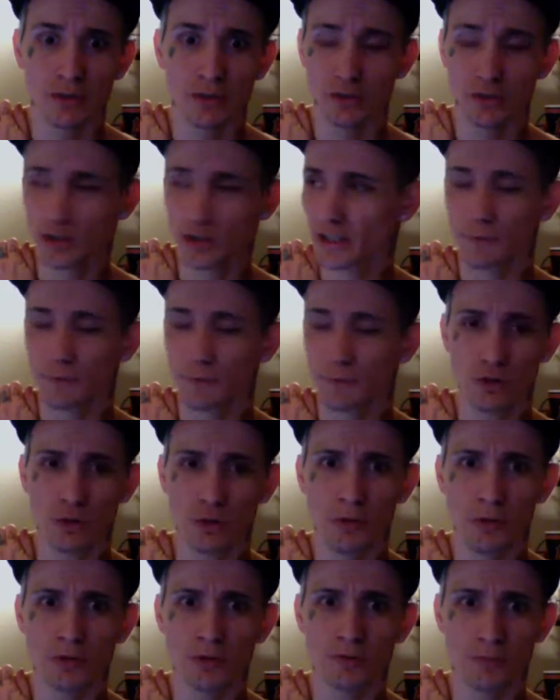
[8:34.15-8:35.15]
You took that first
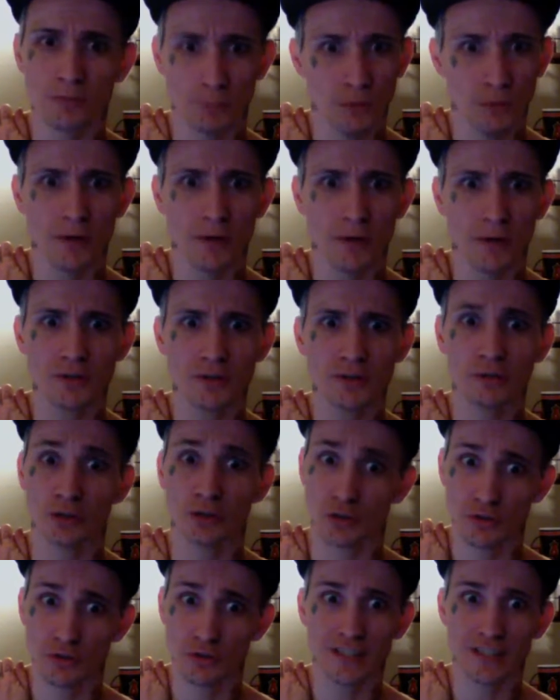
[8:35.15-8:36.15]
hormone, more power to you.
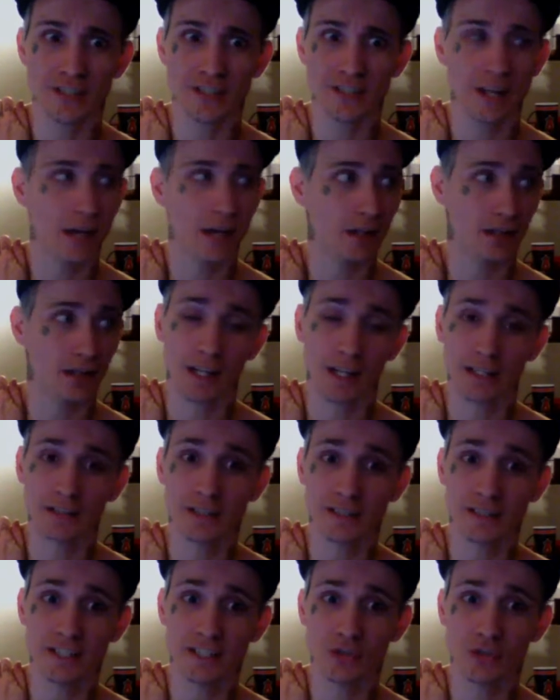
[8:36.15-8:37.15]
You're dressed in that like the
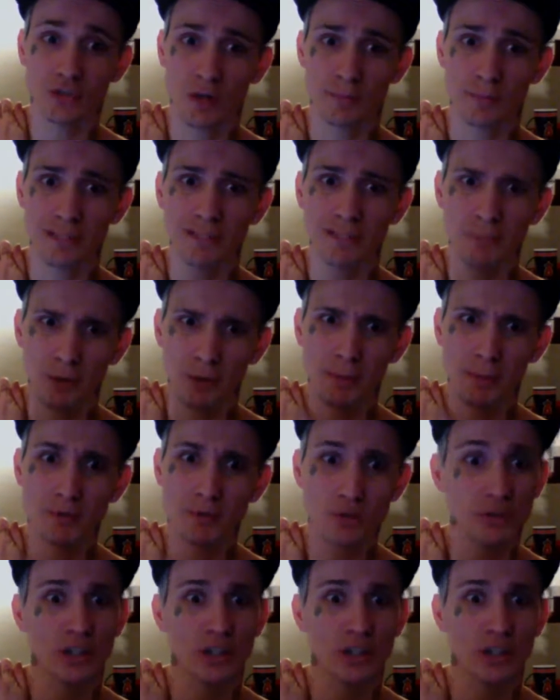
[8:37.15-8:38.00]
sex you want to be, more power to you.